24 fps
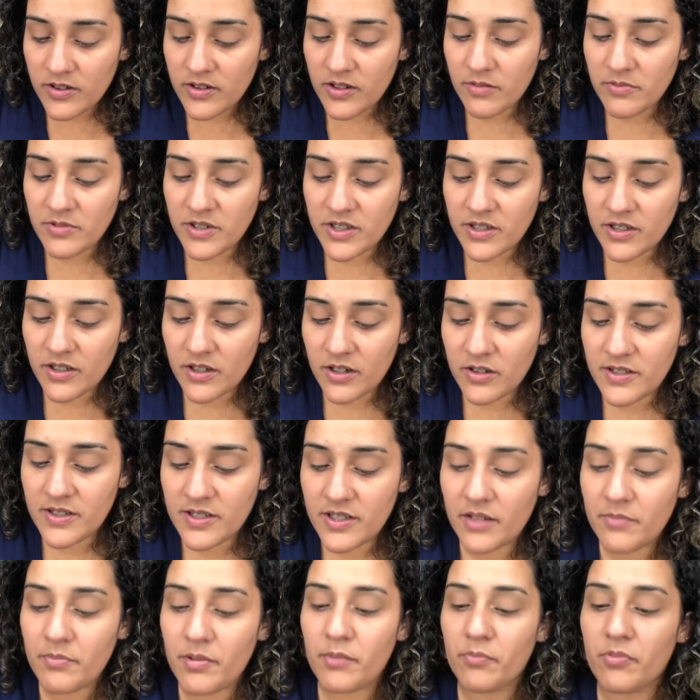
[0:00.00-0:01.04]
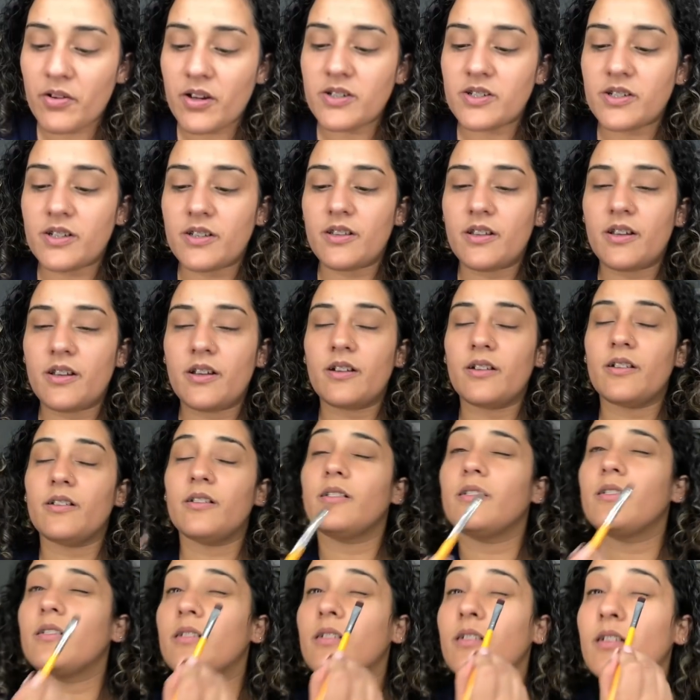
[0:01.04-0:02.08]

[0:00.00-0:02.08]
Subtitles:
So I'm just gonna stick my brush in there